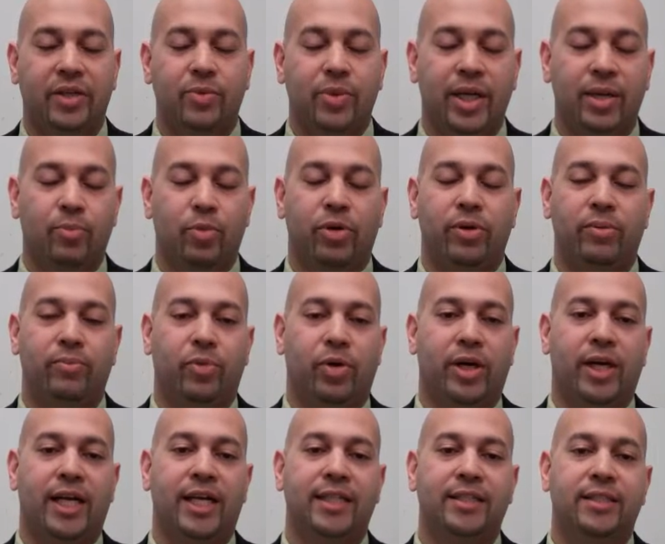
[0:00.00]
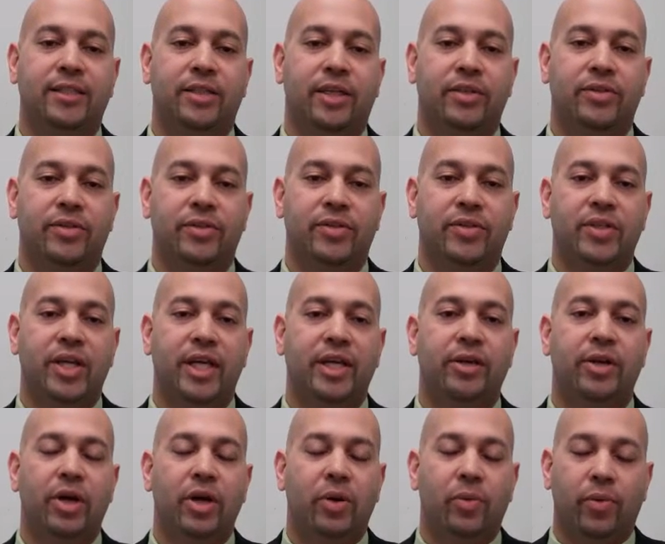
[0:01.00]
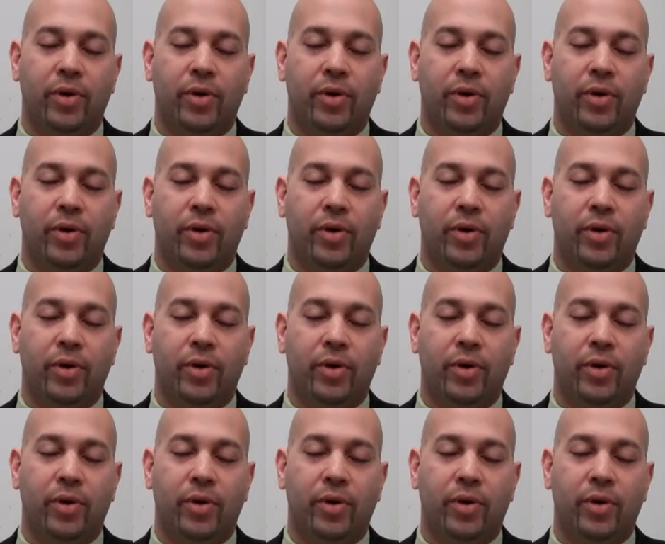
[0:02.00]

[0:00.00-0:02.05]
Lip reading: as we add more content onto the site,